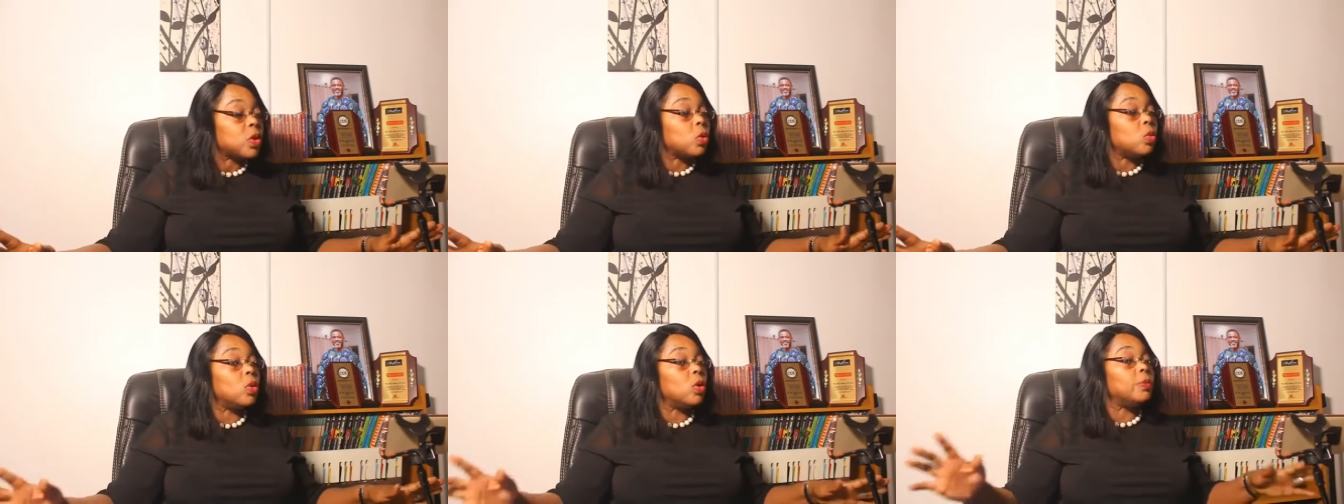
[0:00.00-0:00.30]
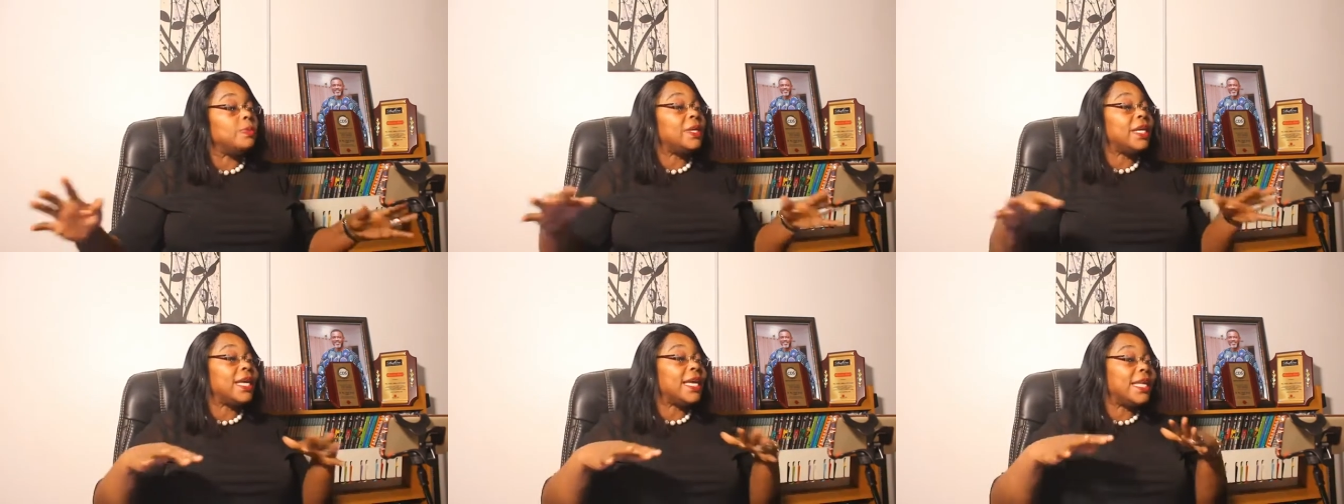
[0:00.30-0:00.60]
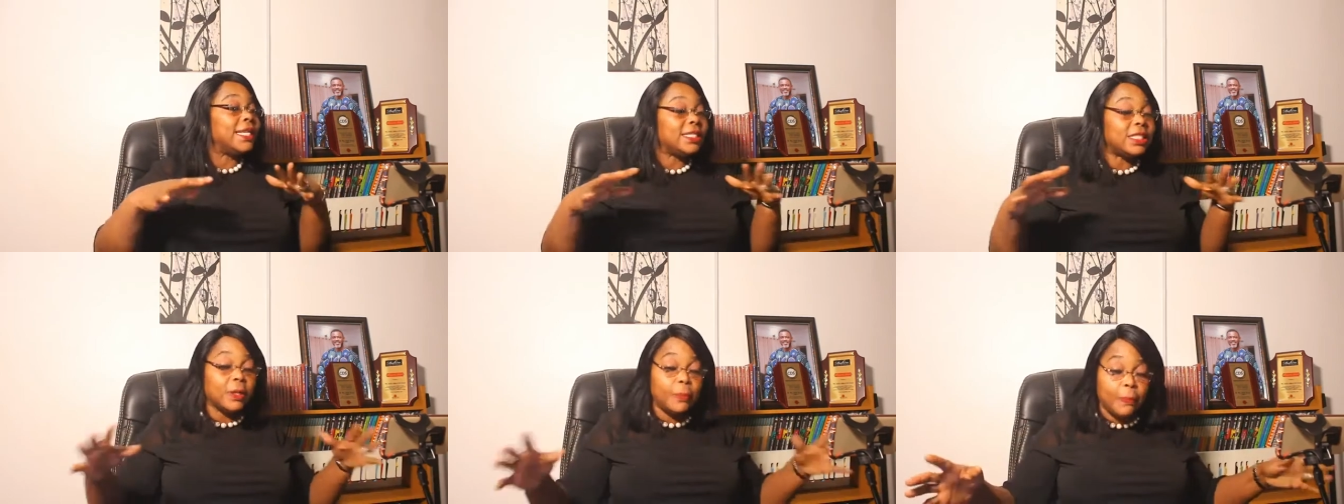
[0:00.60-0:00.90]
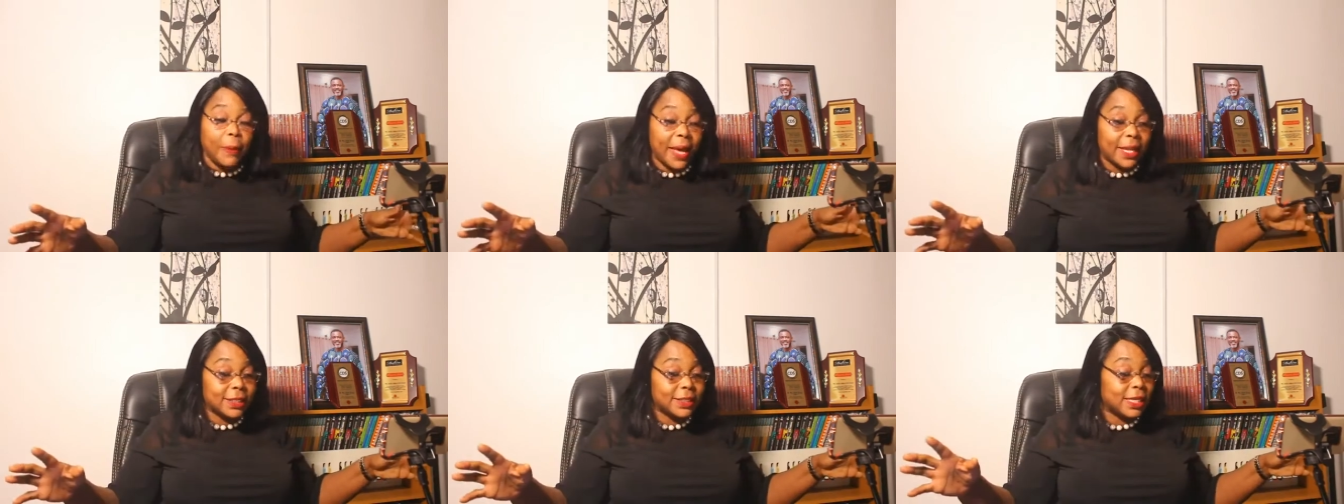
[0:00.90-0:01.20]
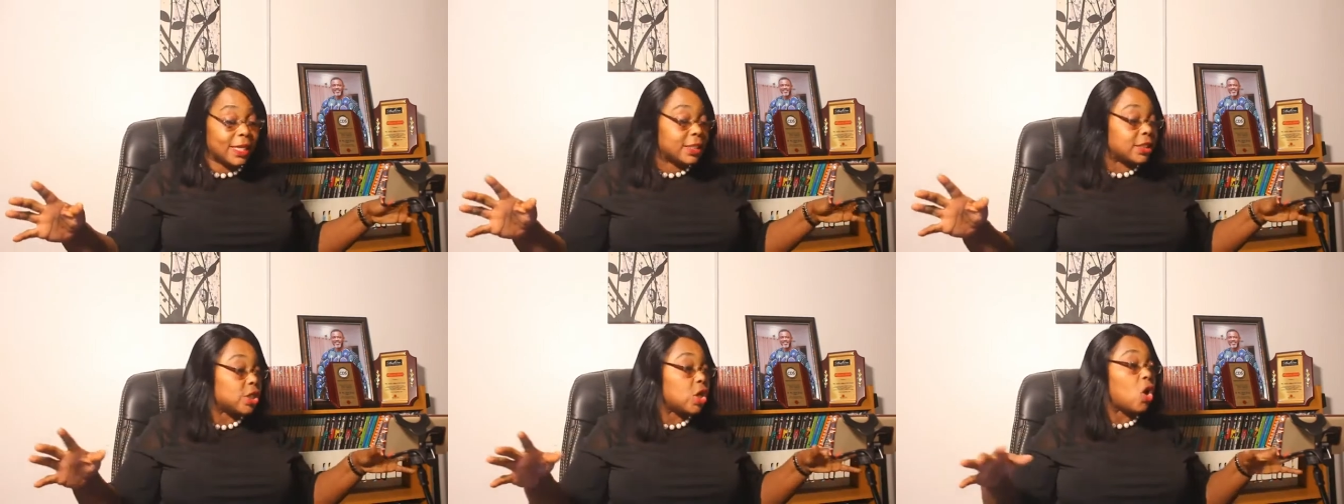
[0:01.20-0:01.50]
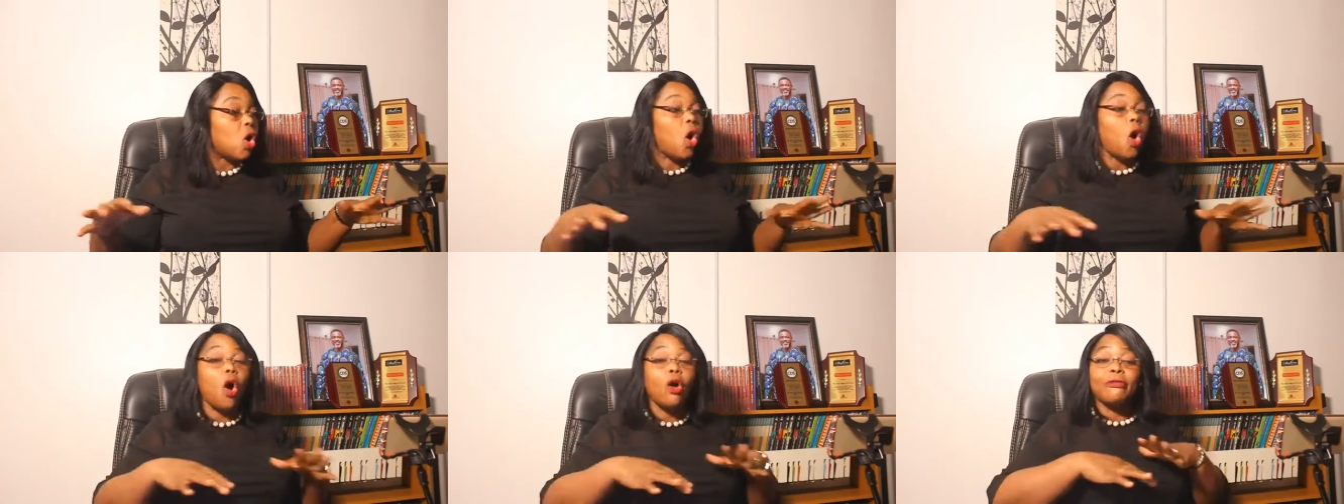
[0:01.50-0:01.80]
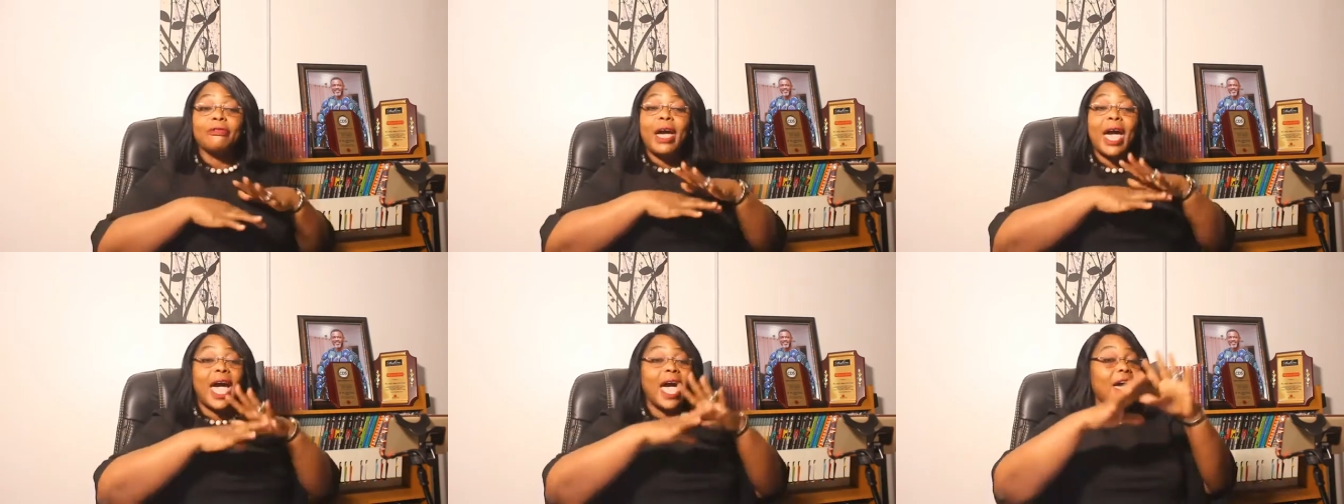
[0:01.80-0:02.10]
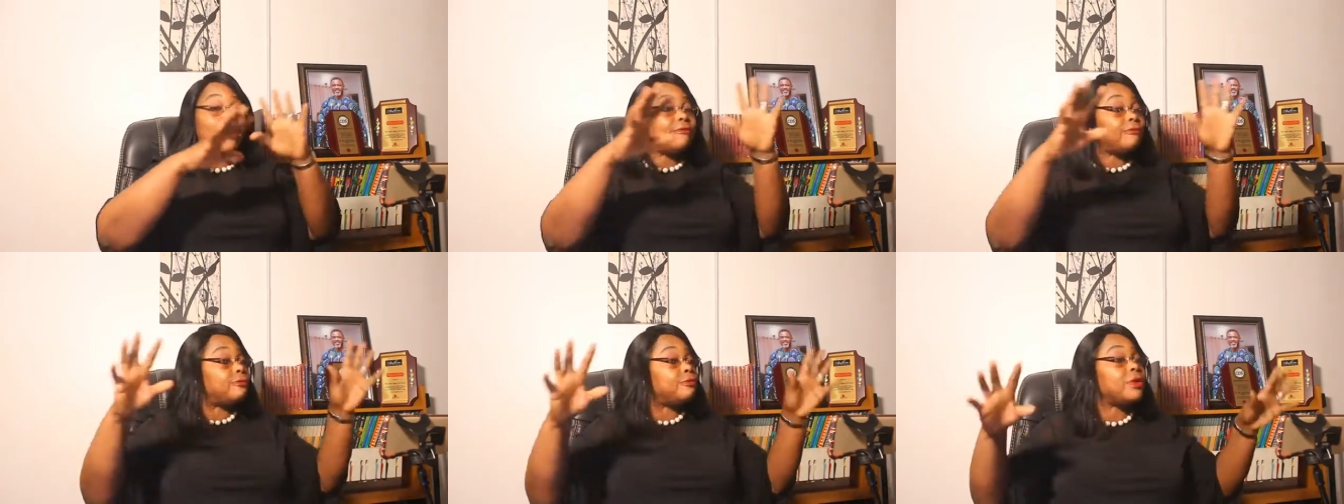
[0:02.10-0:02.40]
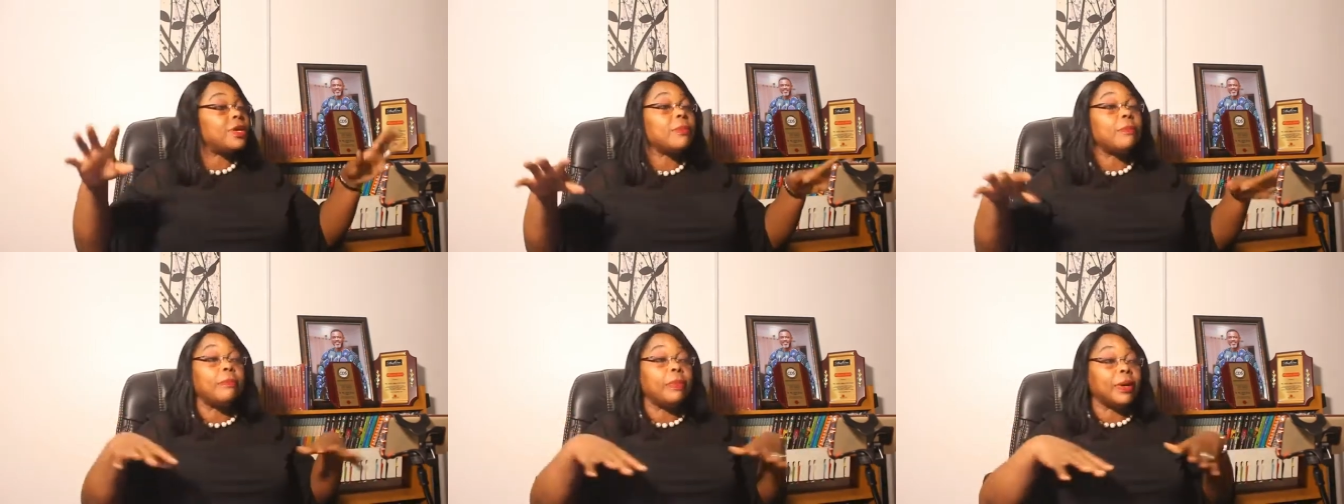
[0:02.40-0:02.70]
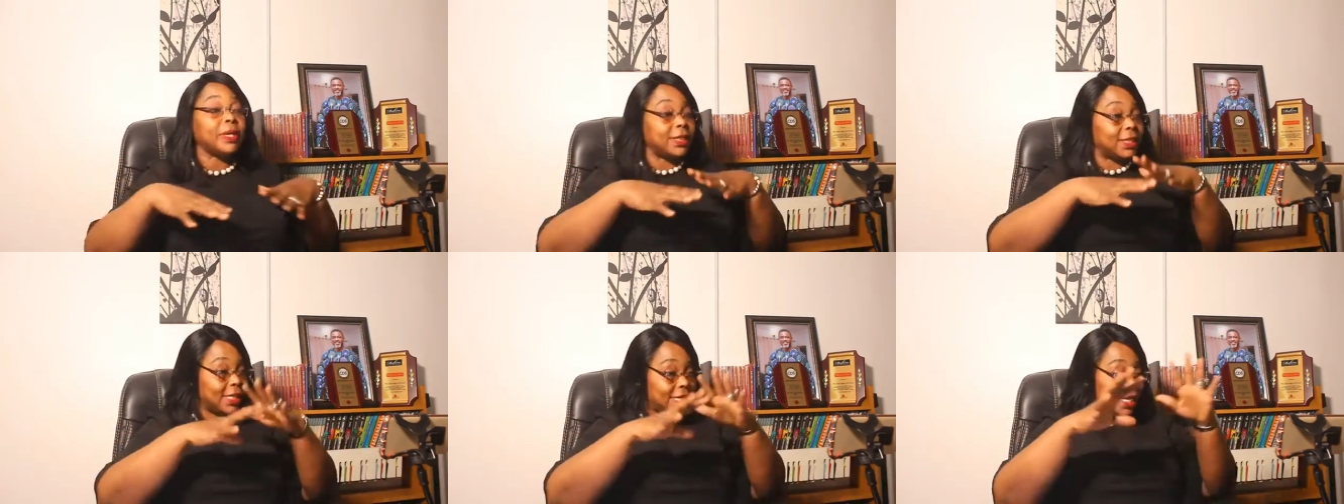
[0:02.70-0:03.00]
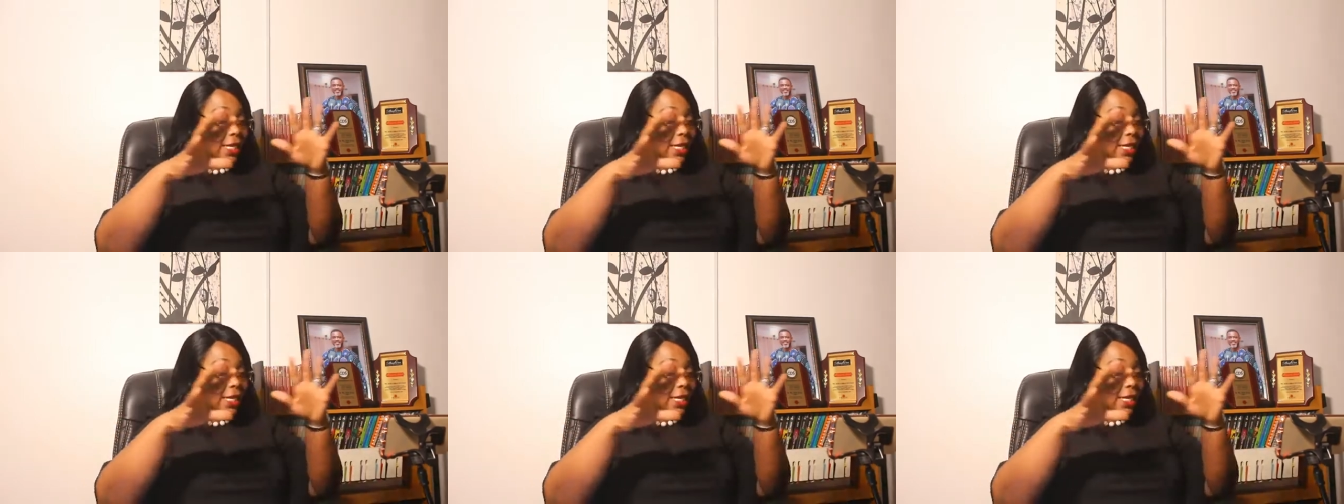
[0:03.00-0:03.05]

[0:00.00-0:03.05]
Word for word: We'll be independent of everybody,